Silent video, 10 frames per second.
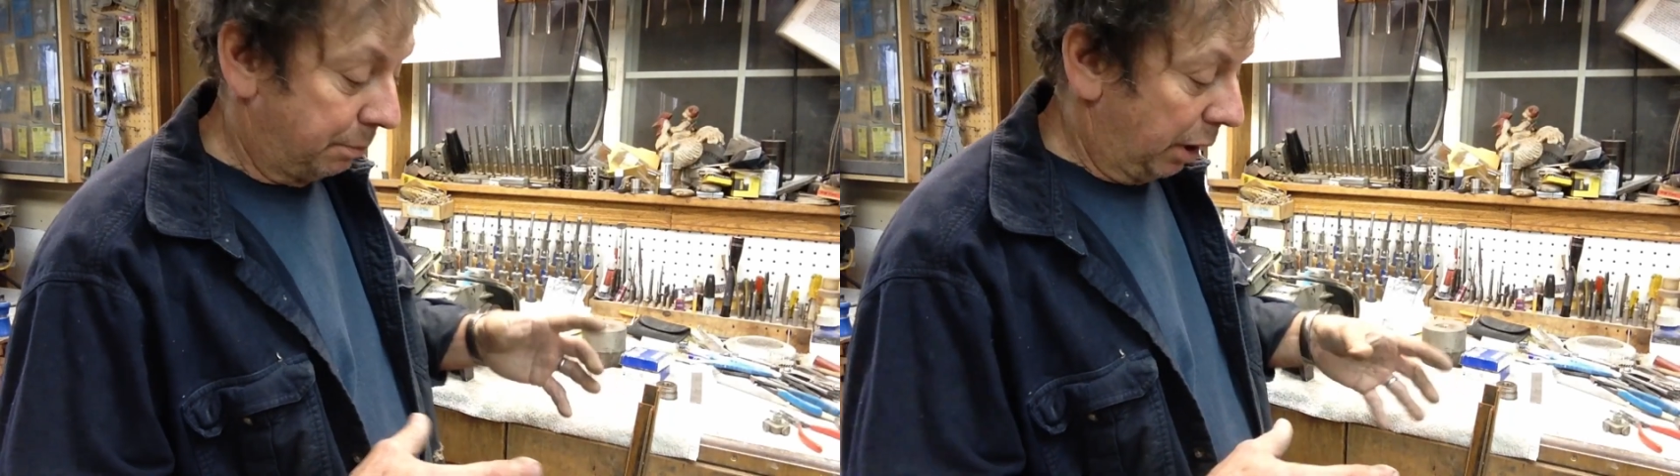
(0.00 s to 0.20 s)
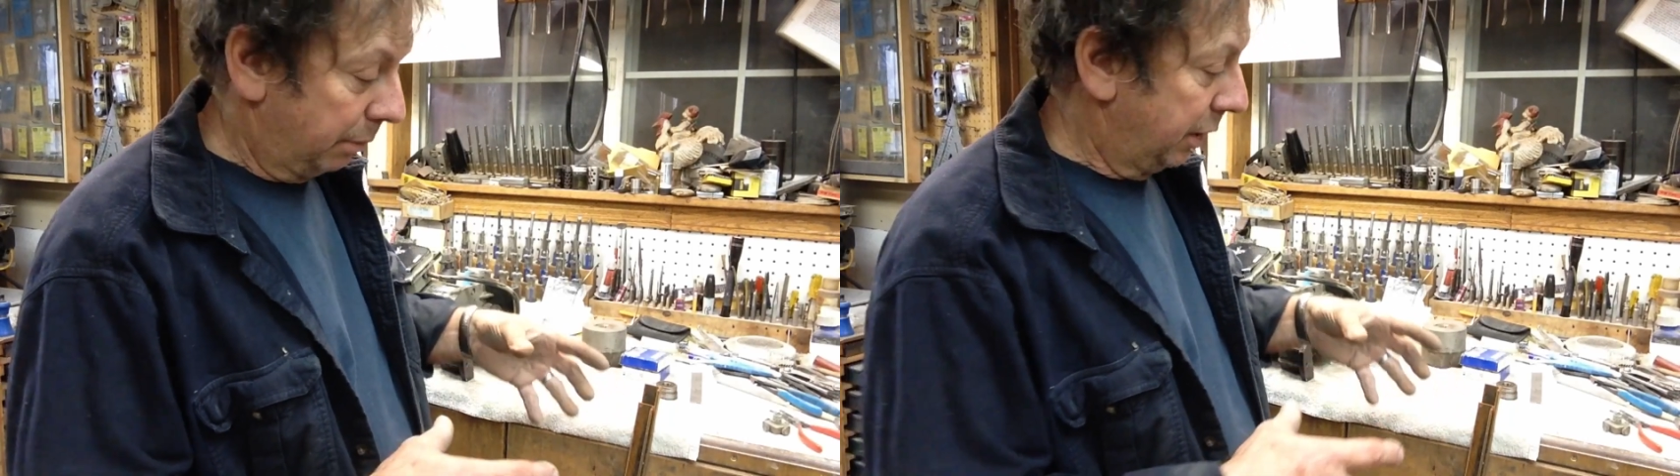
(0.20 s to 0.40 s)

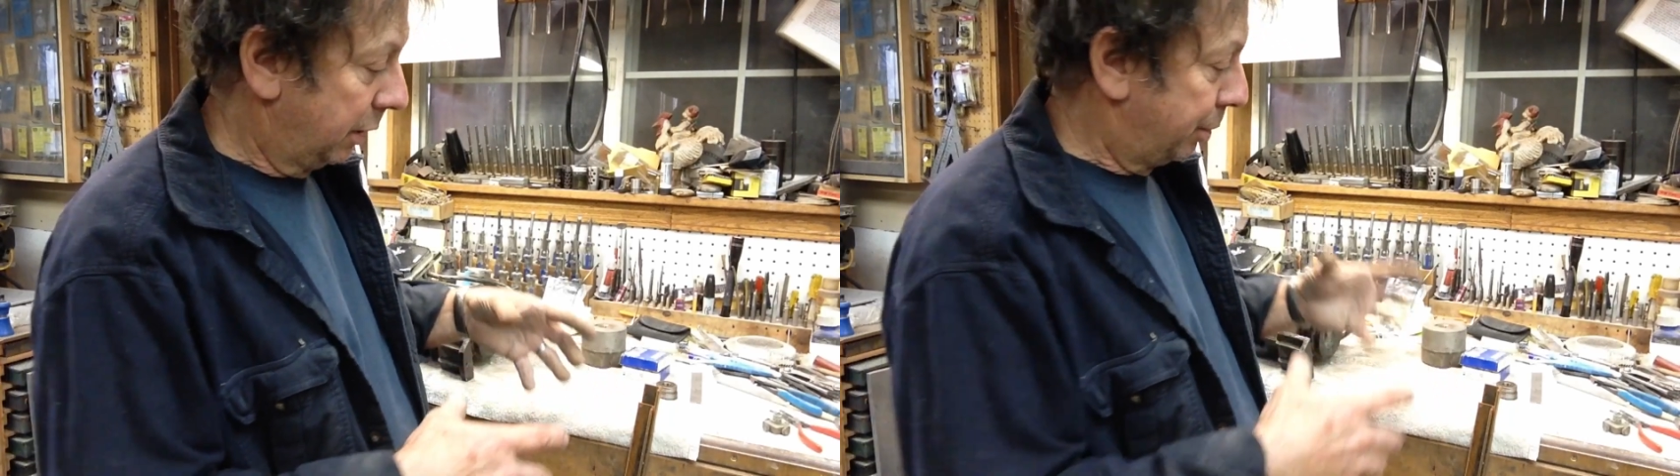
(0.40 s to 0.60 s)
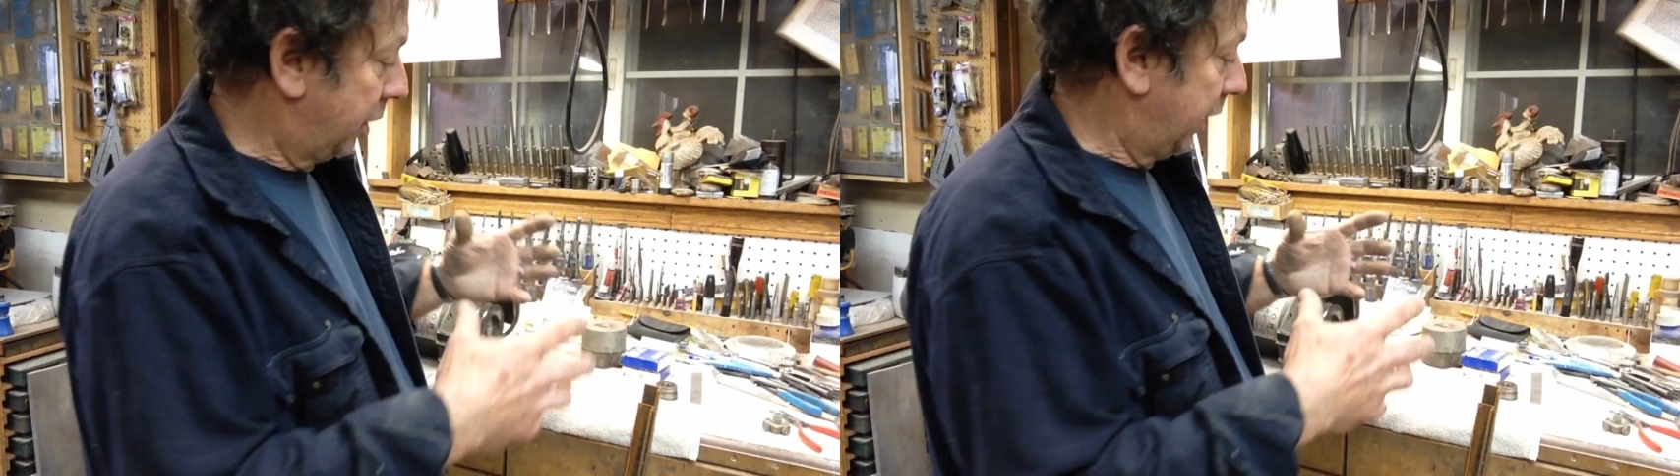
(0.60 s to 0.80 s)
probably
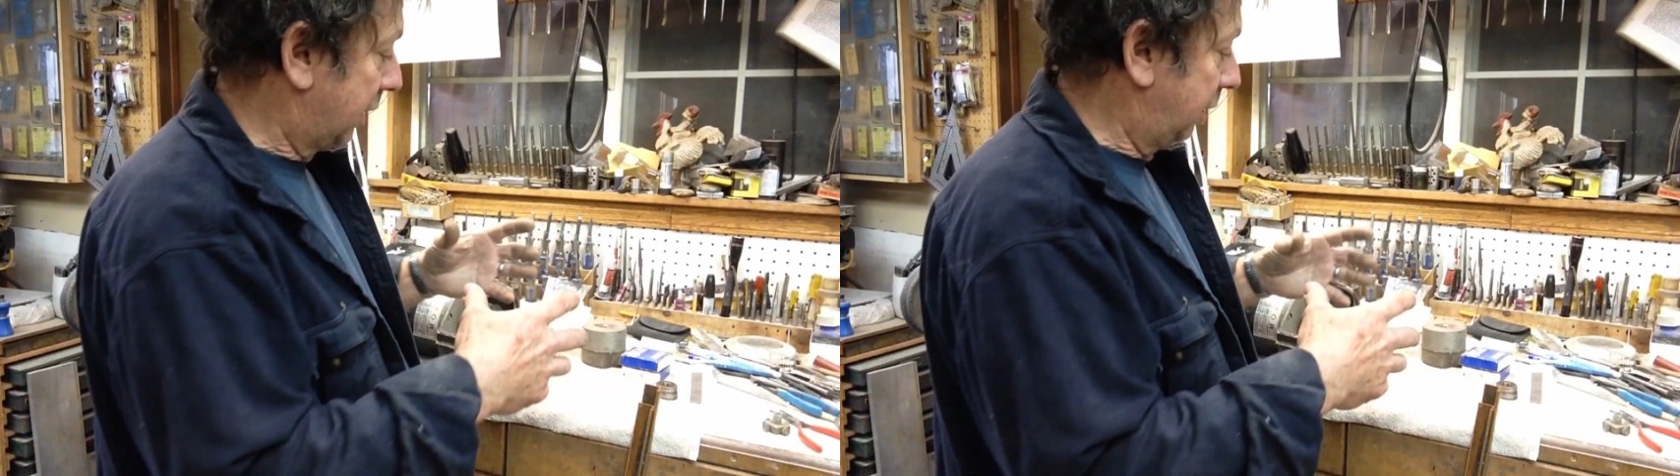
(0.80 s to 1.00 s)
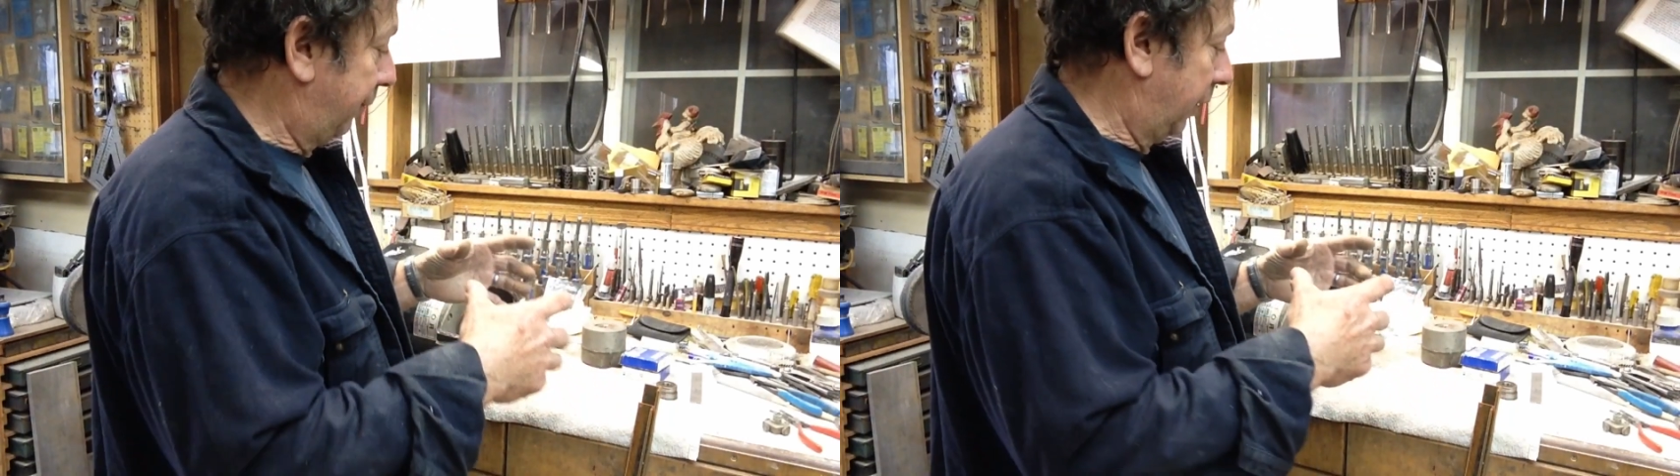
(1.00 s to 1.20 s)
the
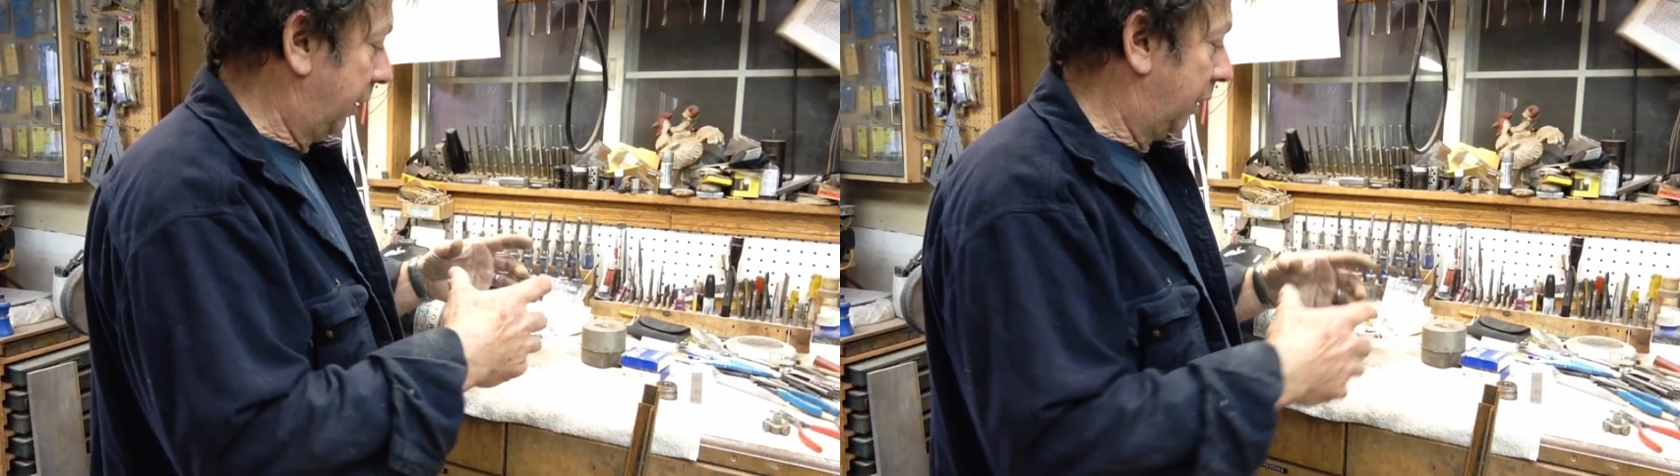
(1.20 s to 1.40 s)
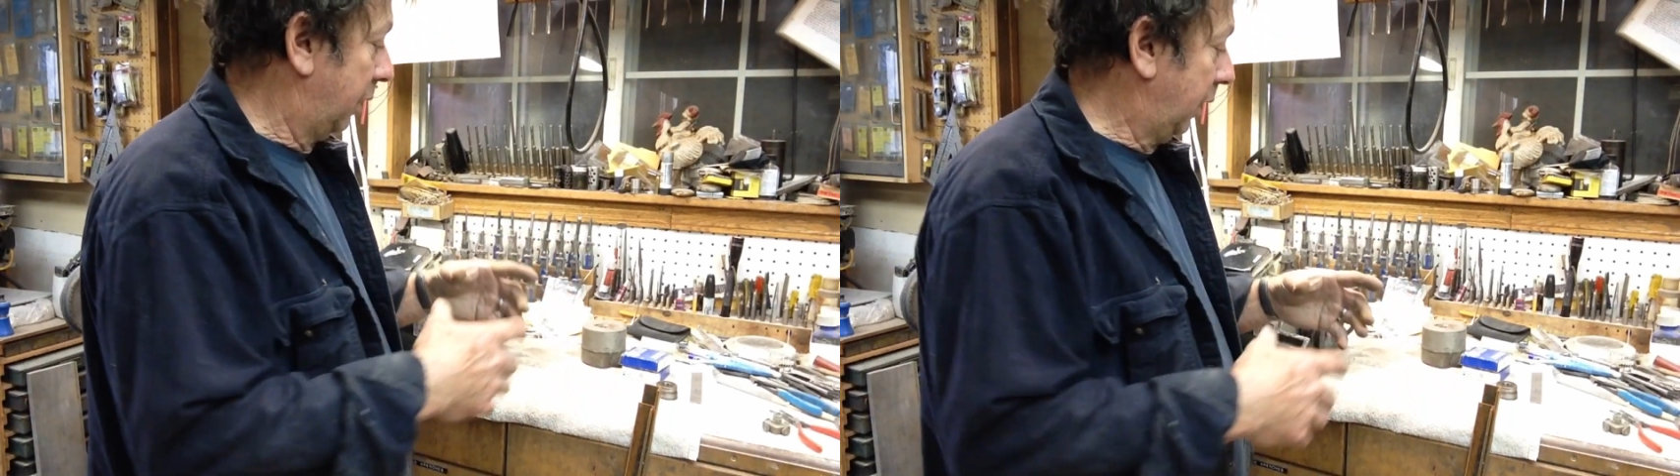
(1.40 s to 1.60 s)
protector for
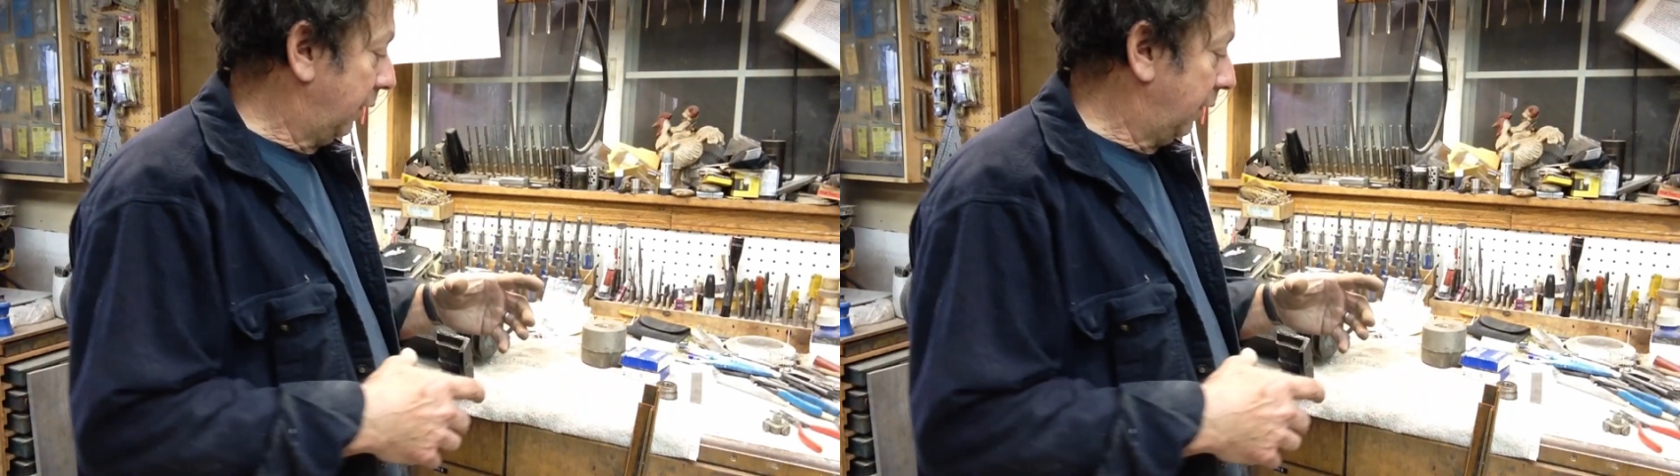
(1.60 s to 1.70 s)
the